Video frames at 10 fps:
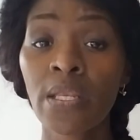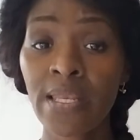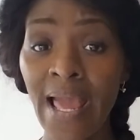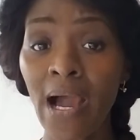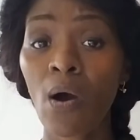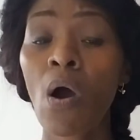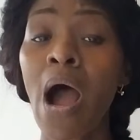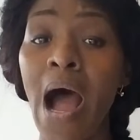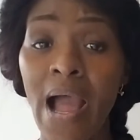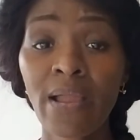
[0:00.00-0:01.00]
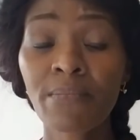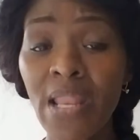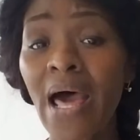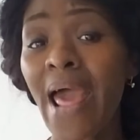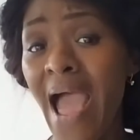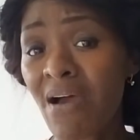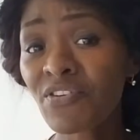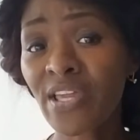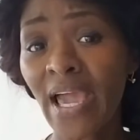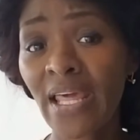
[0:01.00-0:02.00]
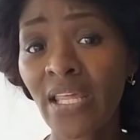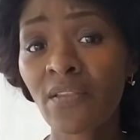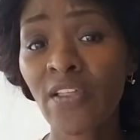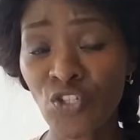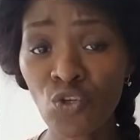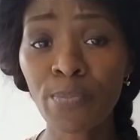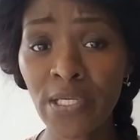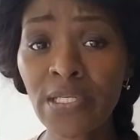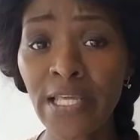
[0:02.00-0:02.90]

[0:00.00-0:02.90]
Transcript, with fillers: Now, I am not advocating that you be a